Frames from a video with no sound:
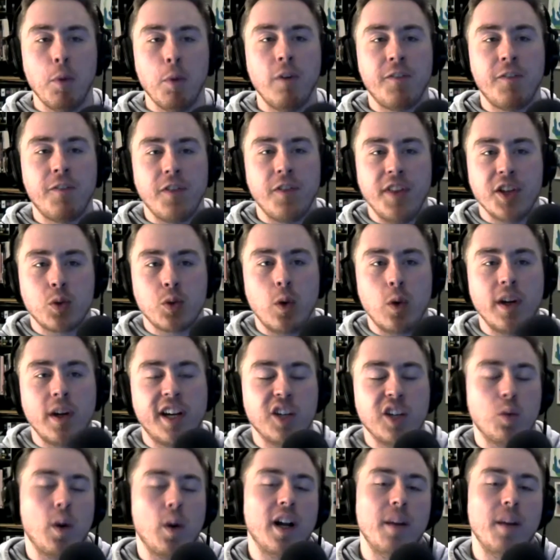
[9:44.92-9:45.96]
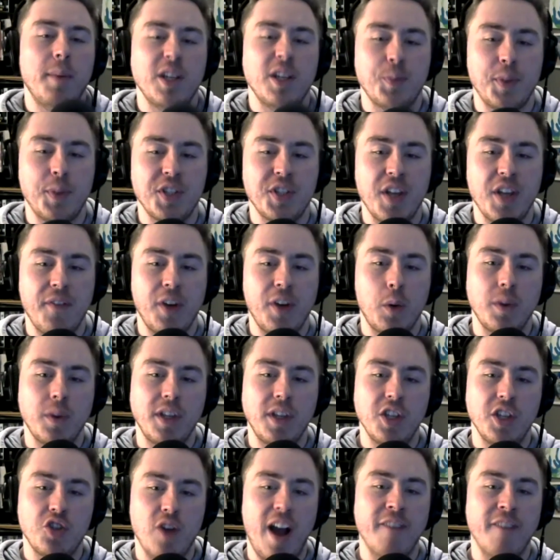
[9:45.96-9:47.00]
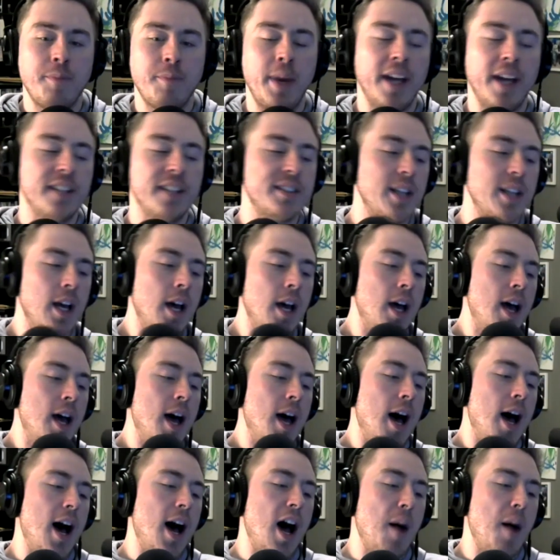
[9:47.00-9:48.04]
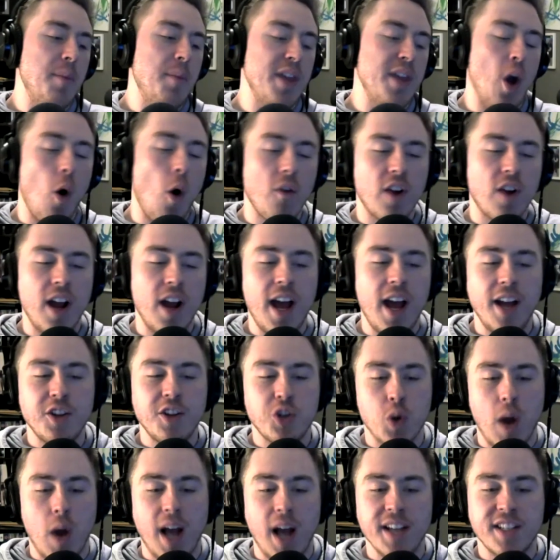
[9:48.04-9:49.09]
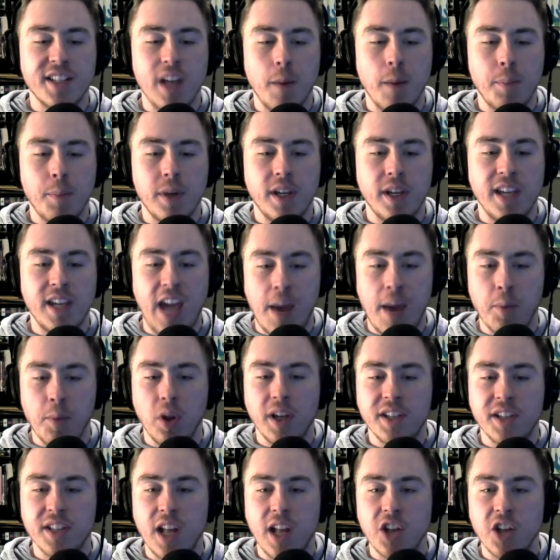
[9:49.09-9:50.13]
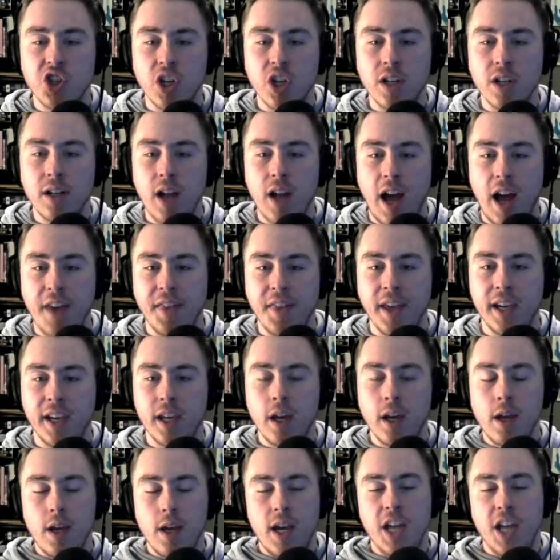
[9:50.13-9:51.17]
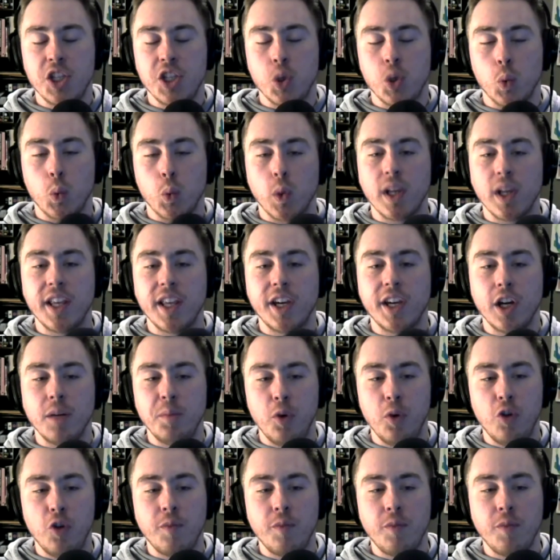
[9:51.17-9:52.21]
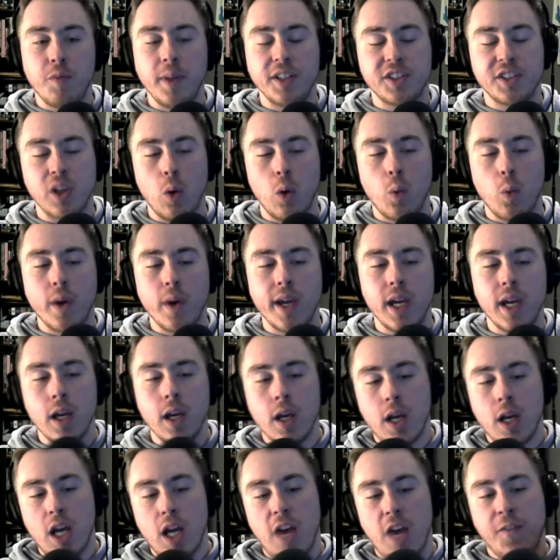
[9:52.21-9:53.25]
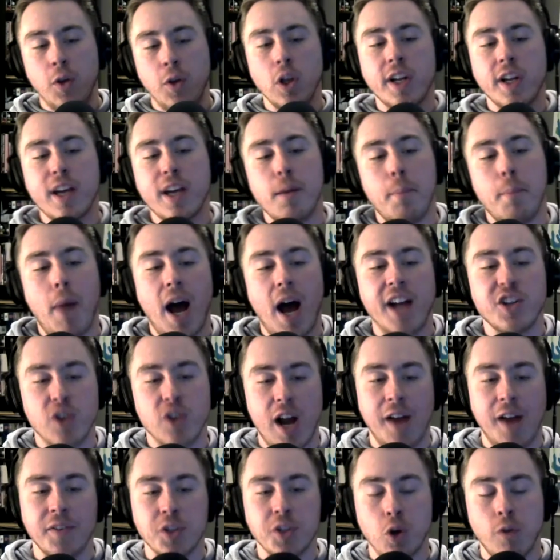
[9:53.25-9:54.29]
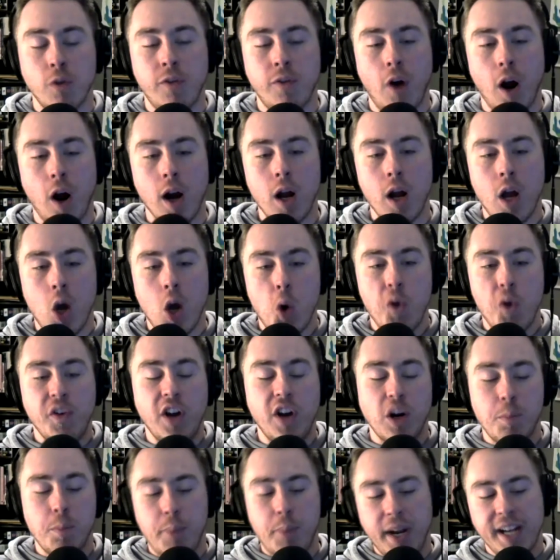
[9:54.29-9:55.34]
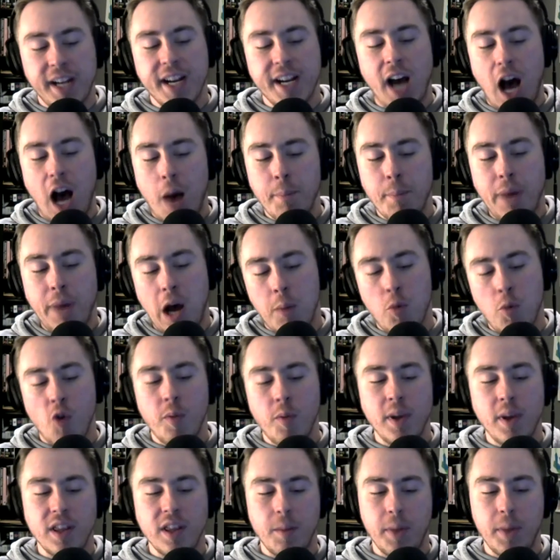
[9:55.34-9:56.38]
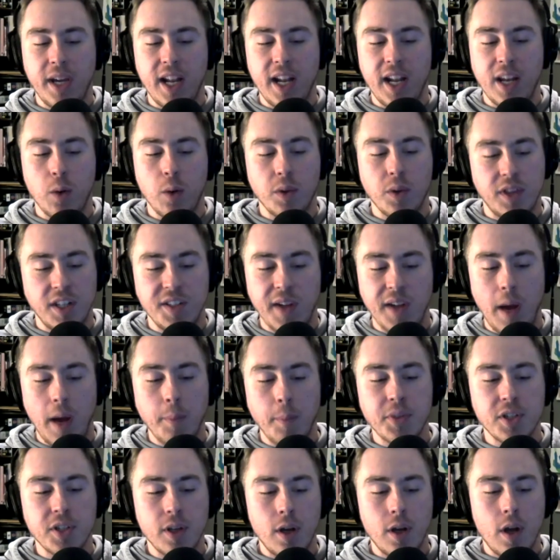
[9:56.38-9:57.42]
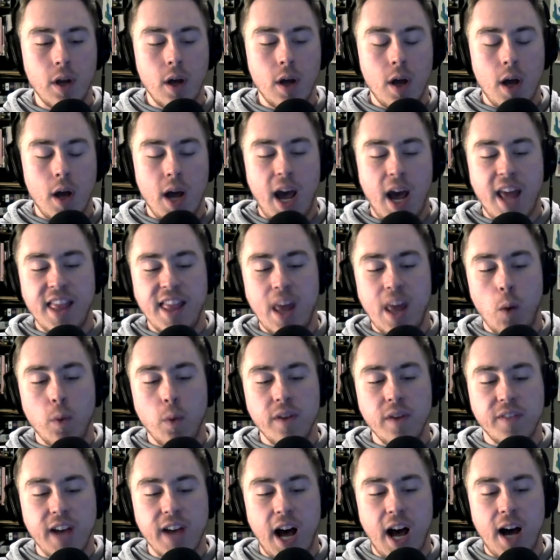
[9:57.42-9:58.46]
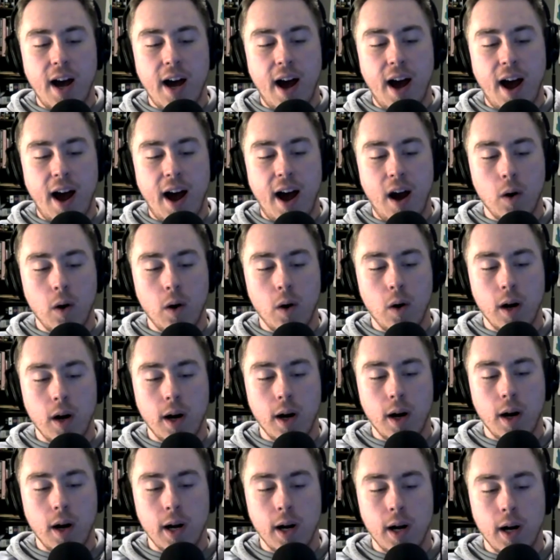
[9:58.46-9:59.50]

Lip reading: for this one because we're gonna be specific with these draft picks. The overhead tricep cable extension, I think, is a really good movement. So if you look at my draft so far, we've got our big compound movement in the beginning with the dips, and then we've got our